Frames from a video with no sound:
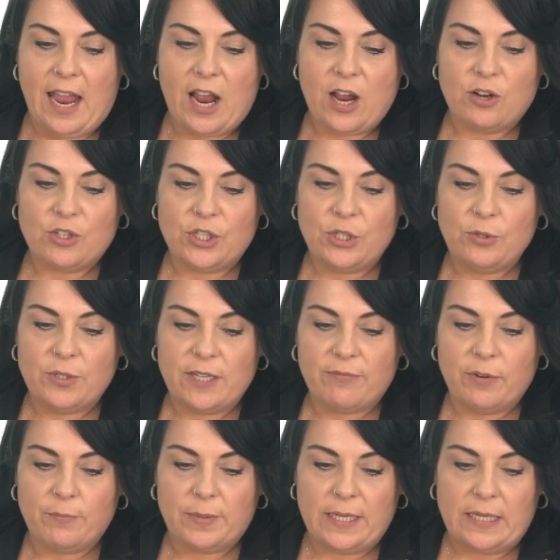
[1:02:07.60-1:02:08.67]
are 2
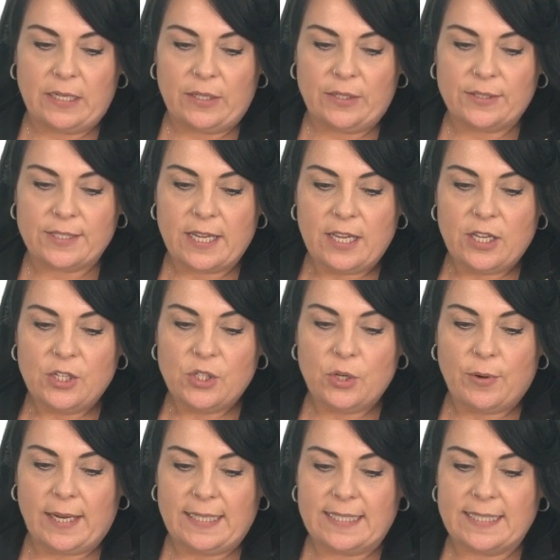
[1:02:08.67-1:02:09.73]
different peels,
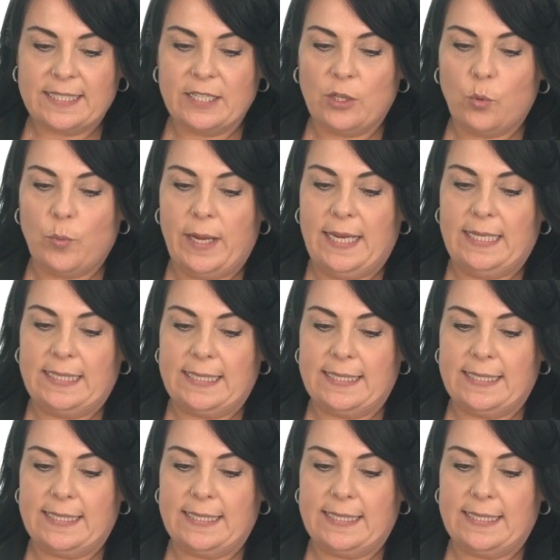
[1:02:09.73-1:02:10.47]
do I still wait